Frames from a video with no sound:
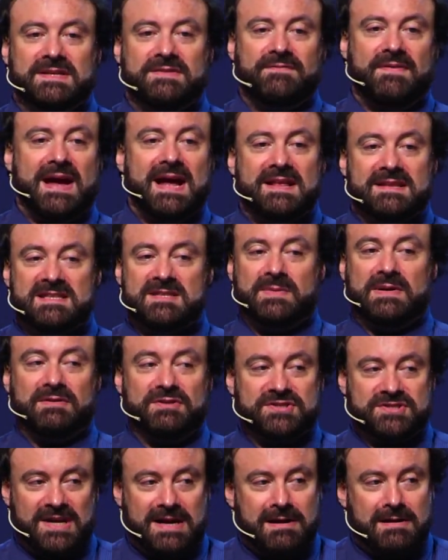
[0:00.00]
advances, we will
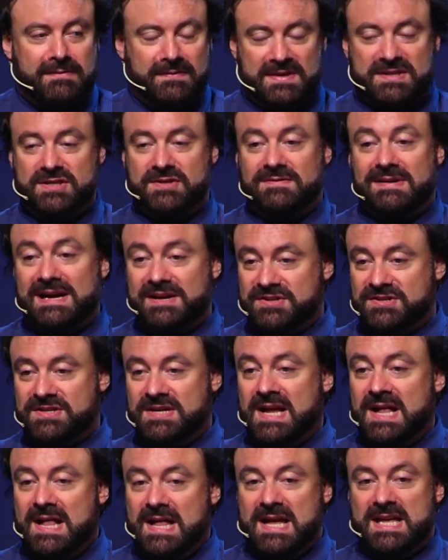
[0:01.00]
show that this crutch
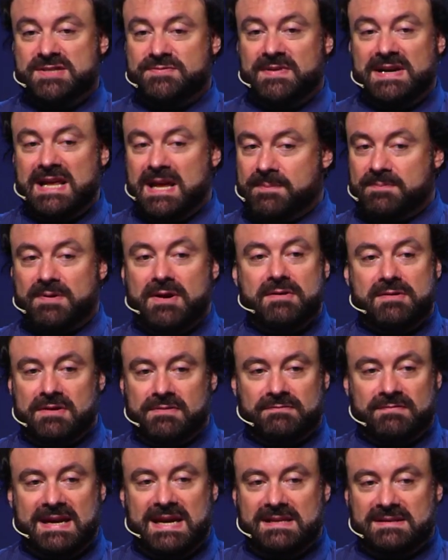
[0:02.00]
is really a
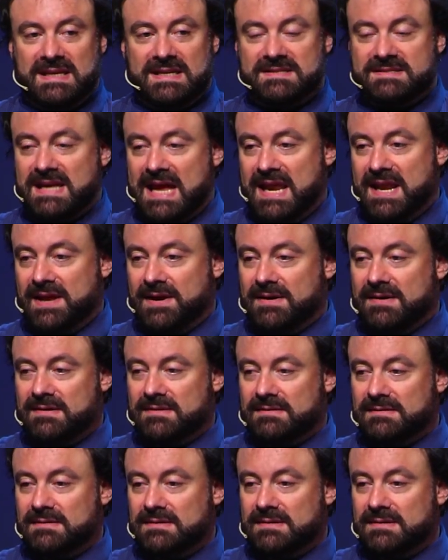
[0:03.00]
broken reed they're standing on.